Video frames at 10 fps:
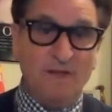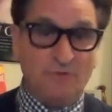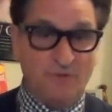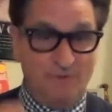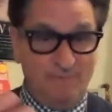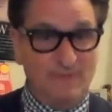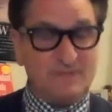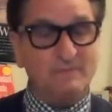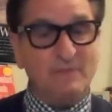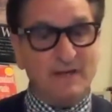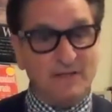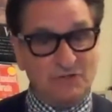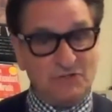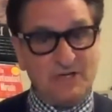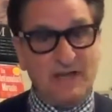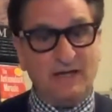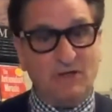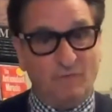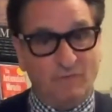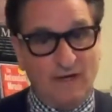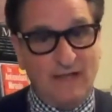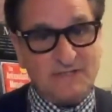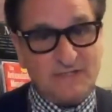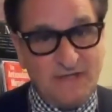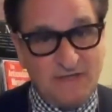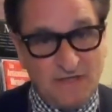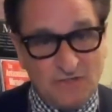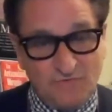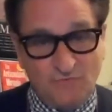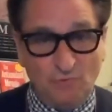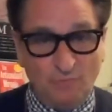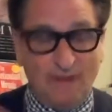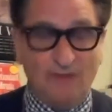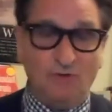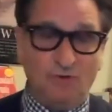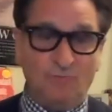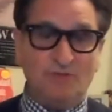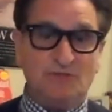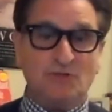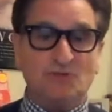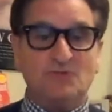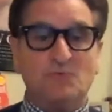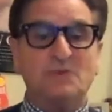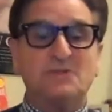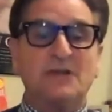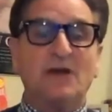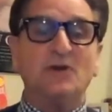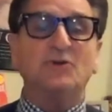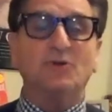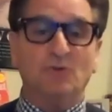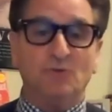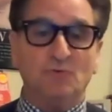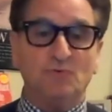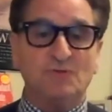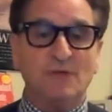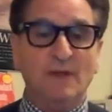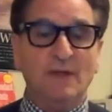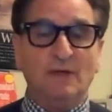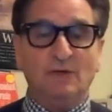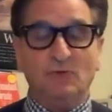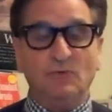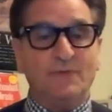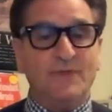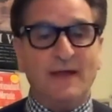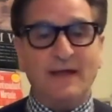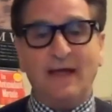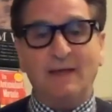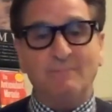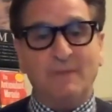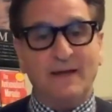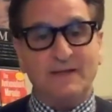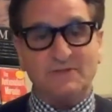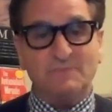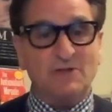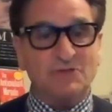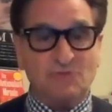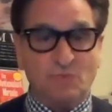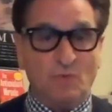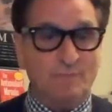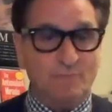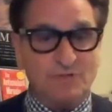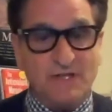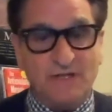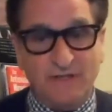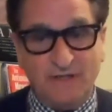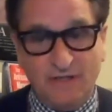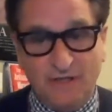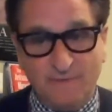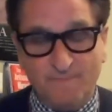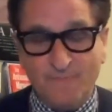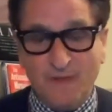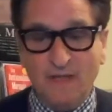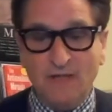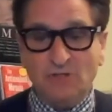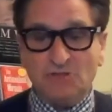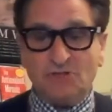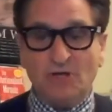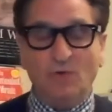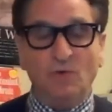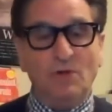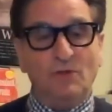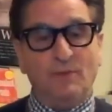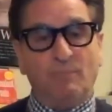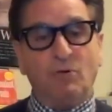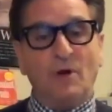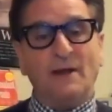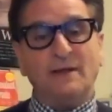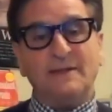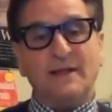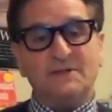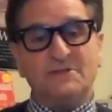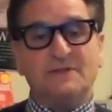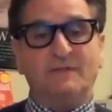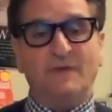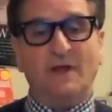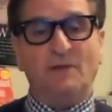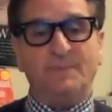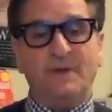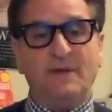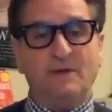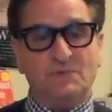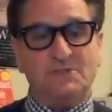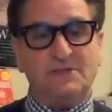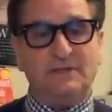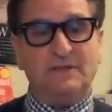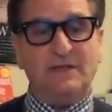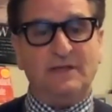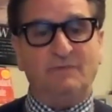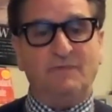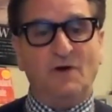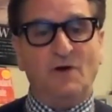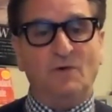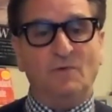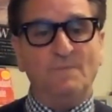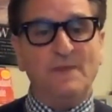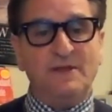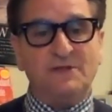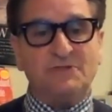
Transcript: To the best of my understanding, over the last 10 years of doing my little research, is we start to lose glutathione by as much as 1% a year. So the product that is developed here with CTFO is